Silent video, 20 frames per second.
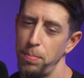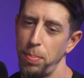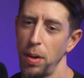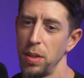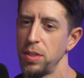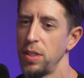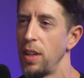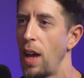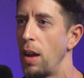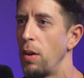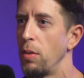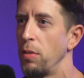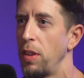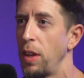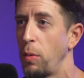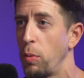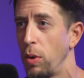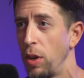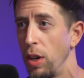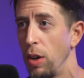personally, I don't
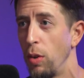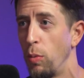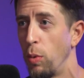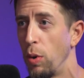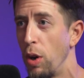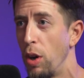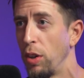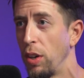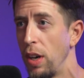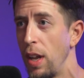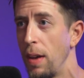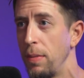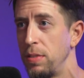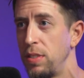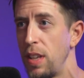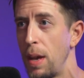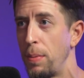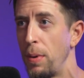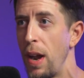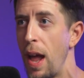think we're all going to have
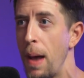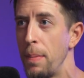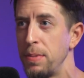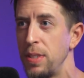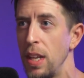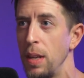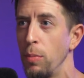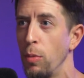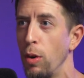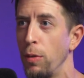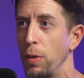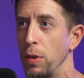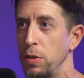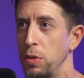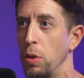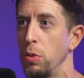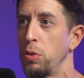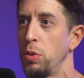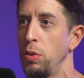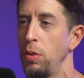separate apps anymore for
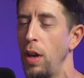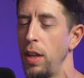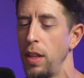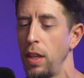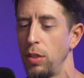social.